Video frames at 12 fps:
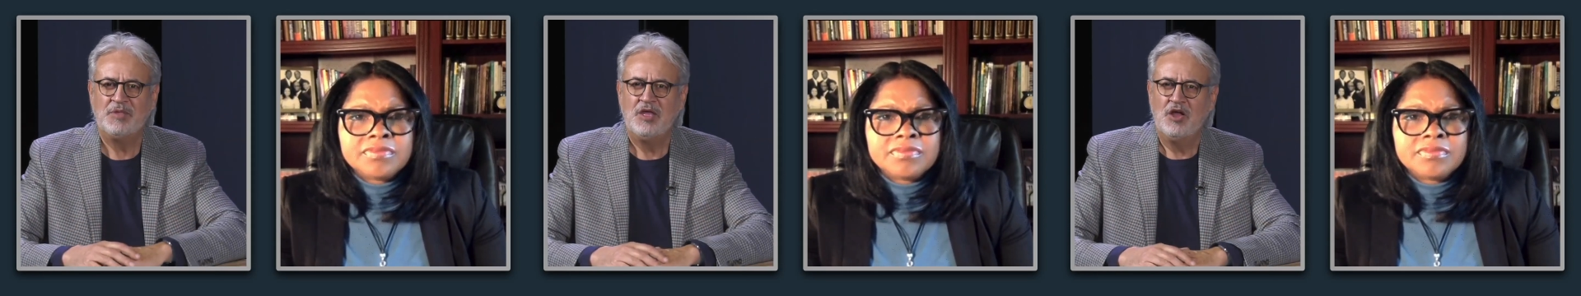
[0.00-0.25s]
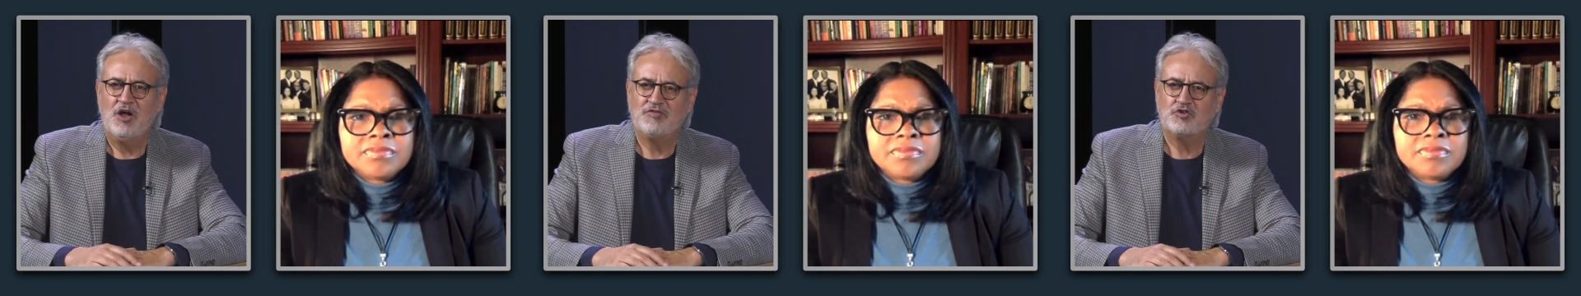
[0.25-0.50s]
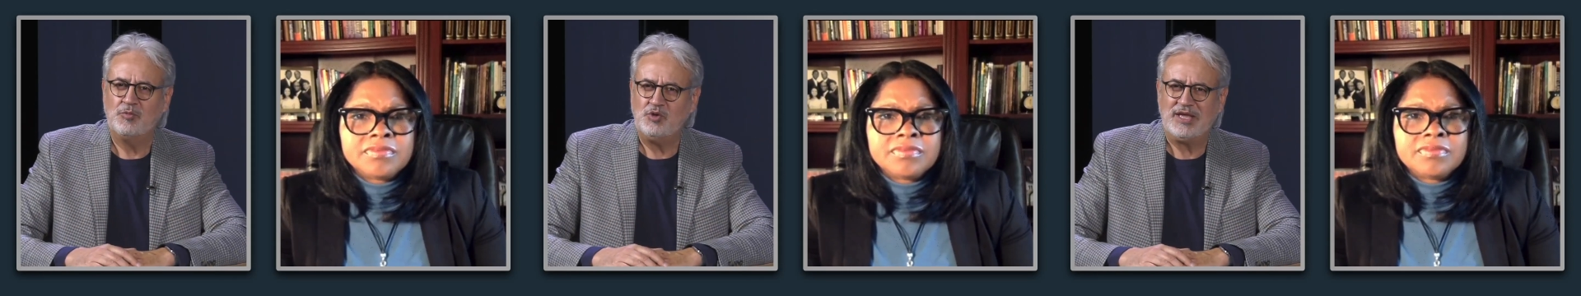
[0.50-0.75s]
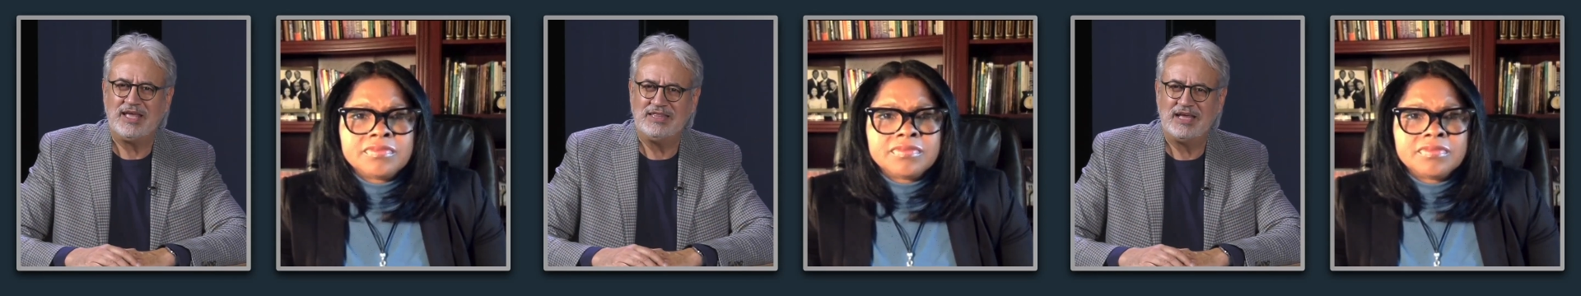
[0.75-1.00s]
Speaker 1: of
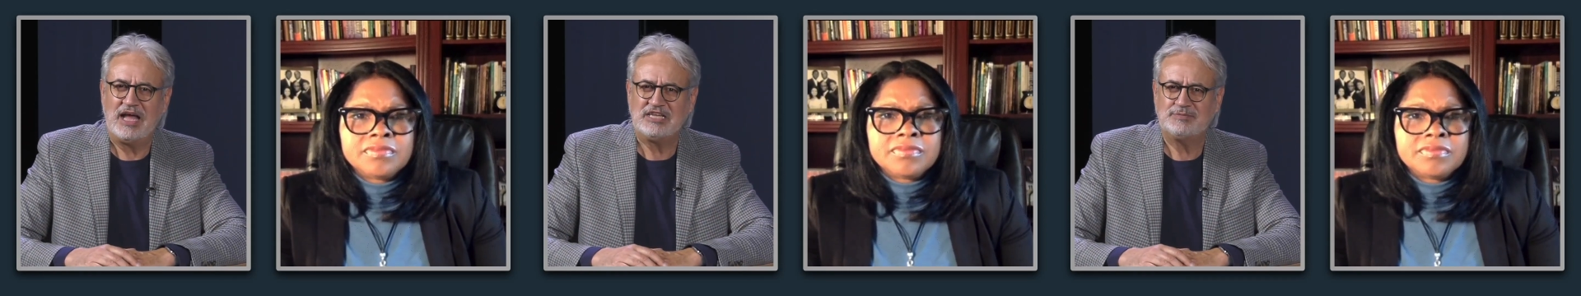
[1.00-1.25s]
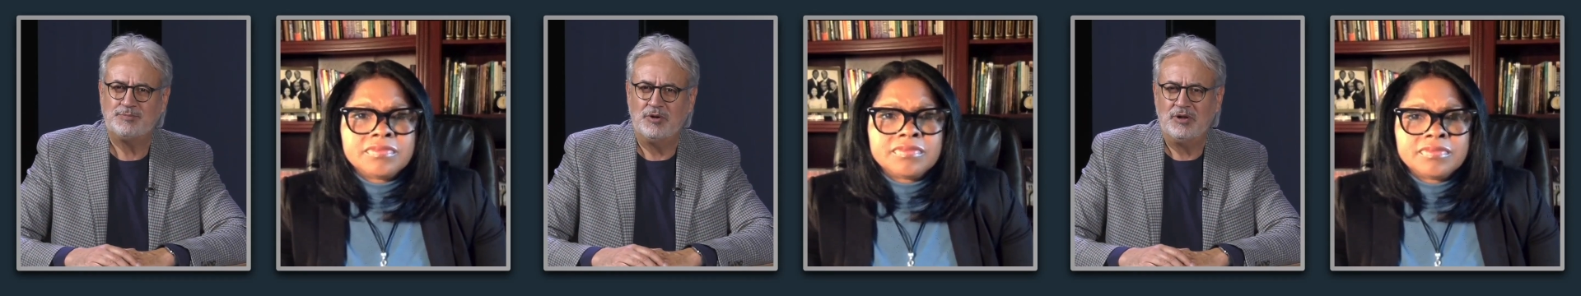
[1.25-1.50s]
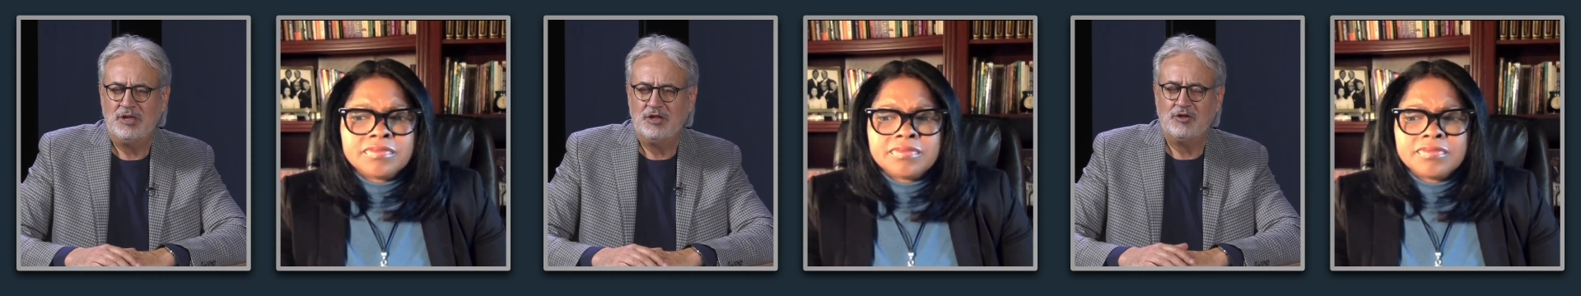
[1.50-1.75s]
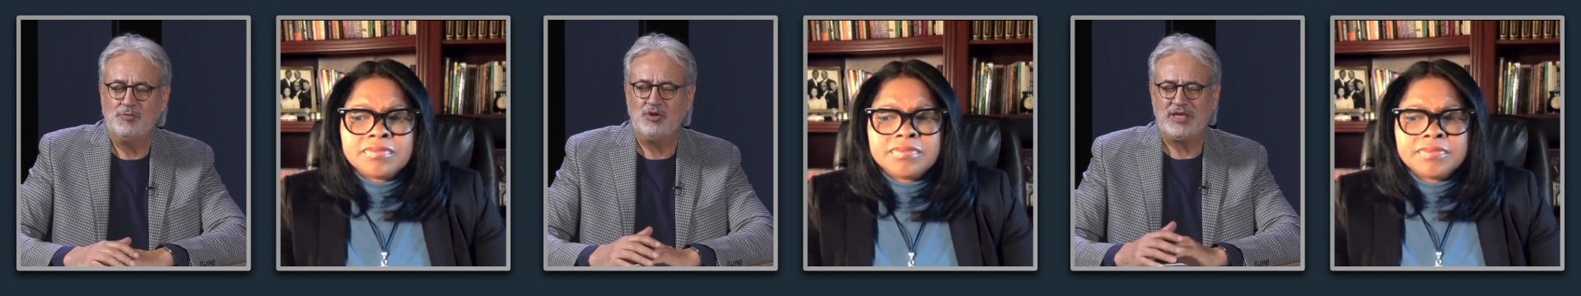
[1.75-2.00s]
communicating the gospel,
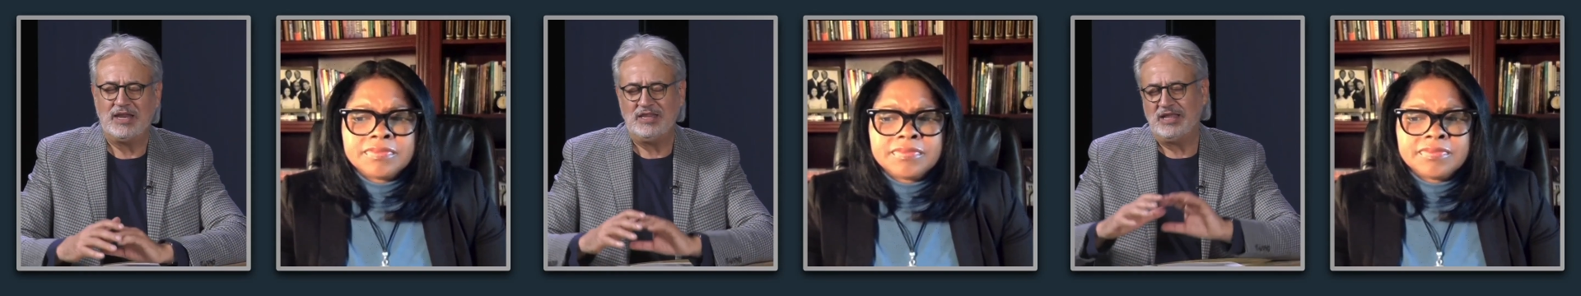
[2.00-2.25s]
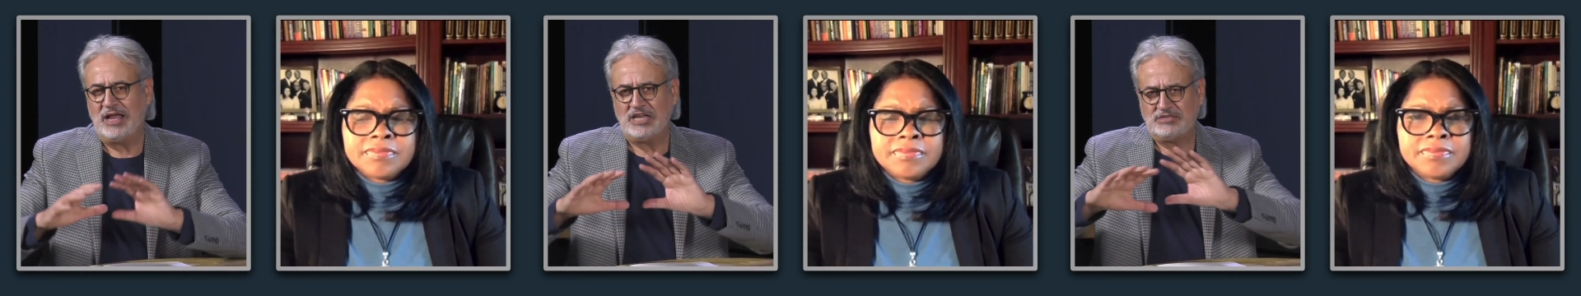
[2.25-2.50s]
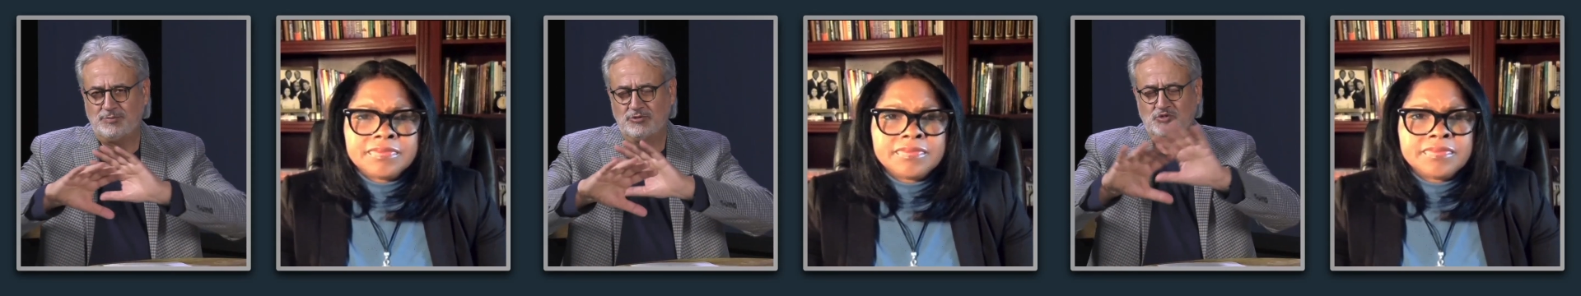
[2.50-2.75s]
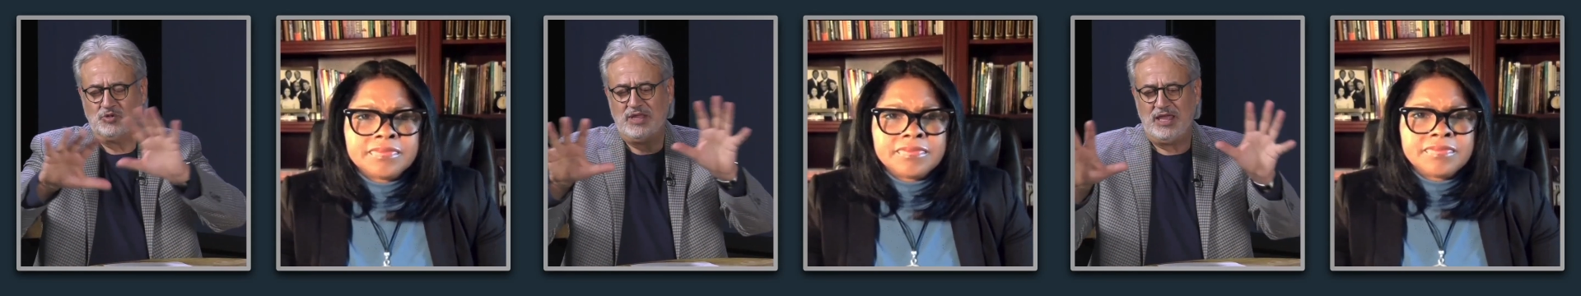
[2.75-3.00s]
communicating the gospel
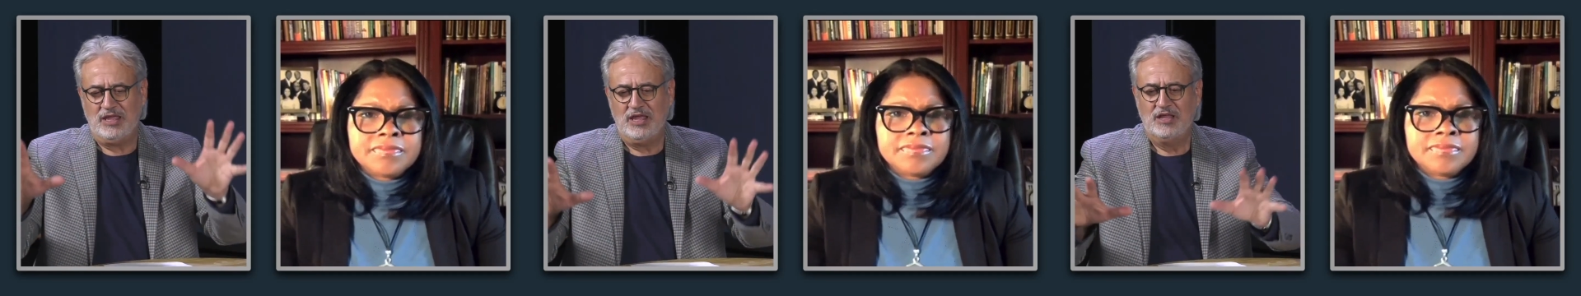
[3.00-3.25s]
today